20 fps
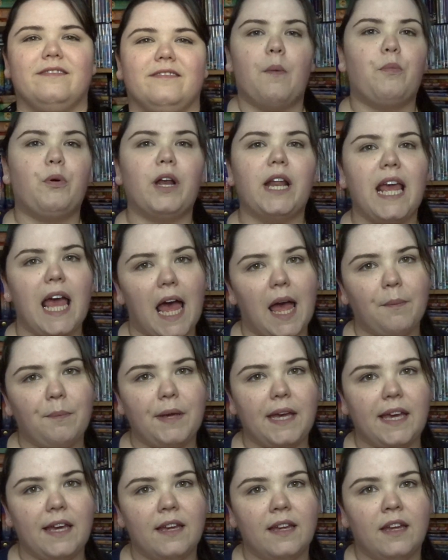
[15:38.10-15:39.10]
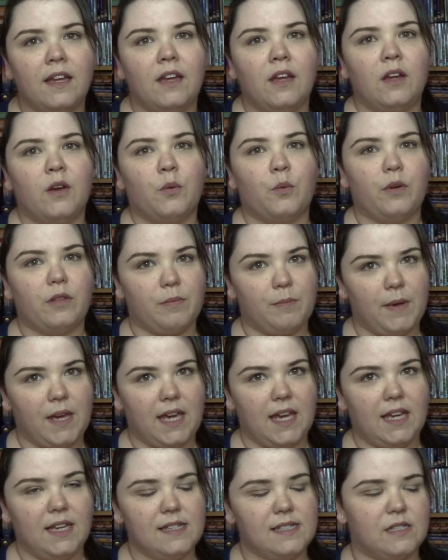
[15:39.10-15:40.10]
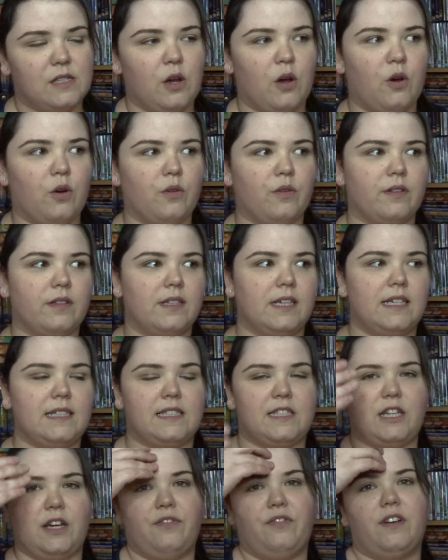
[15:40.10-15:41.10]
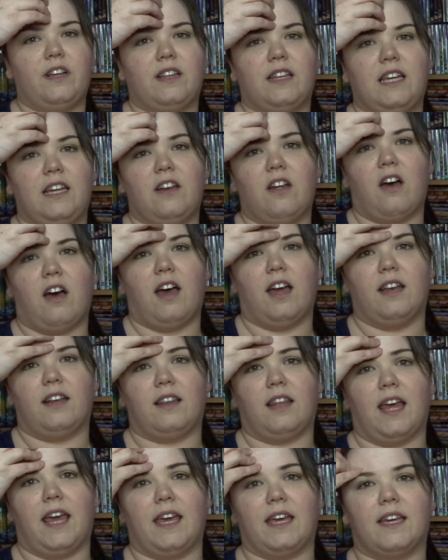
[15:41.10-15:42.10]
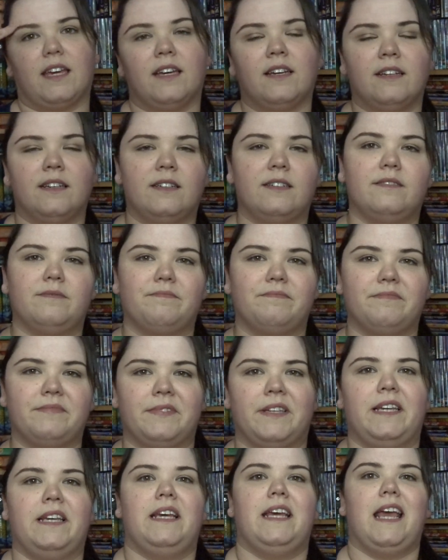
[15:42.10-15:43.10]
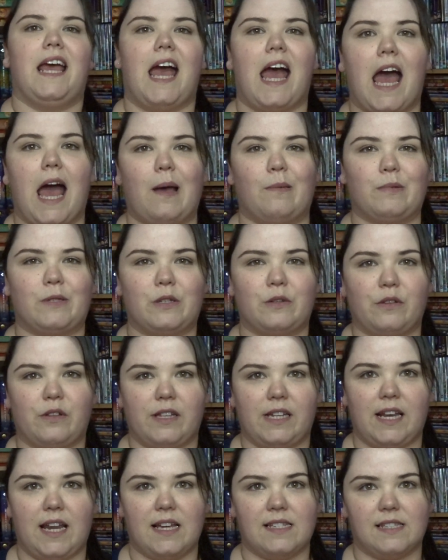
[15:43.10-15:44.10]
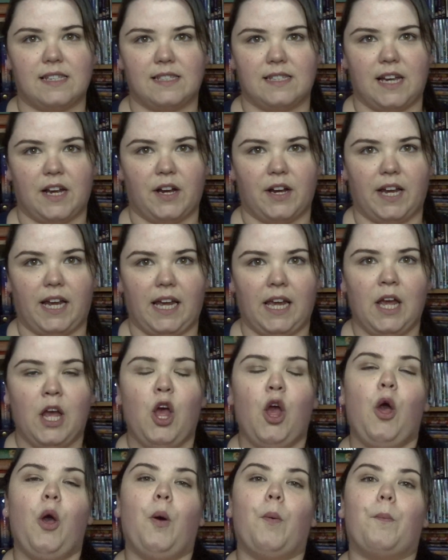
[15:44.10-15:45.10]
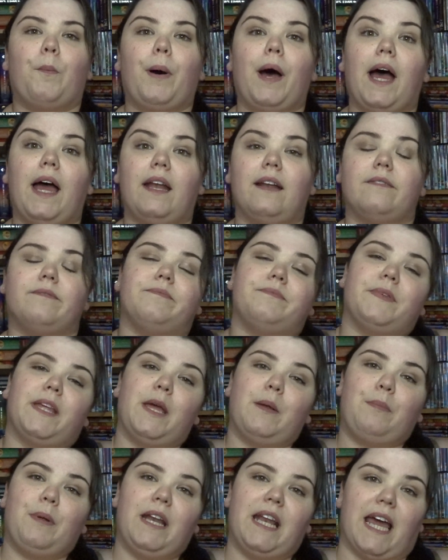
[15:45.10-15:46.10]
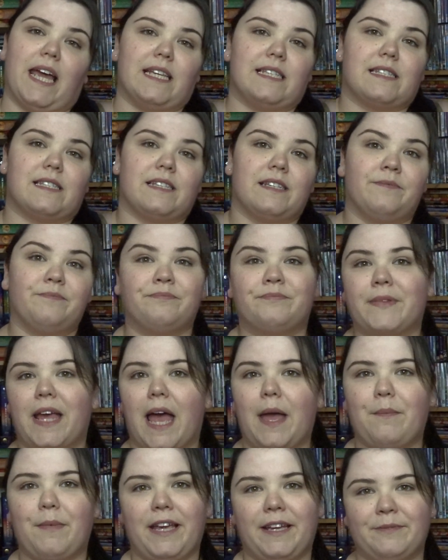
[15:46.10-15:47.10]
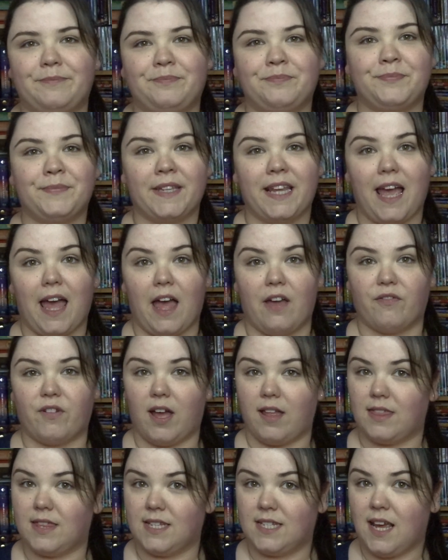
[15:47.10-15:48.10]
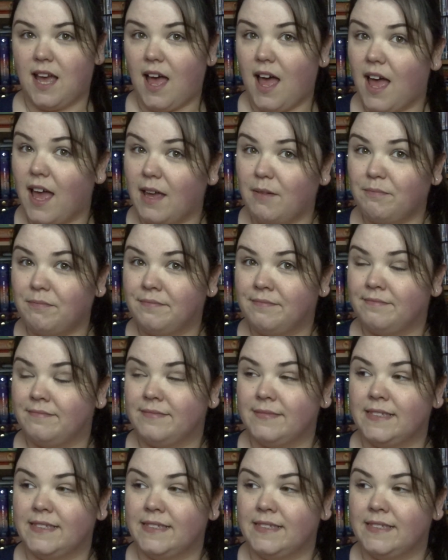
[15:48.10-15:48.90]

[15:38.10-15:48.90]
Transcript: I'm pretty happy with me, so it's definitely not like absolutely necessary, but it'd be nice. I mean, I've got the time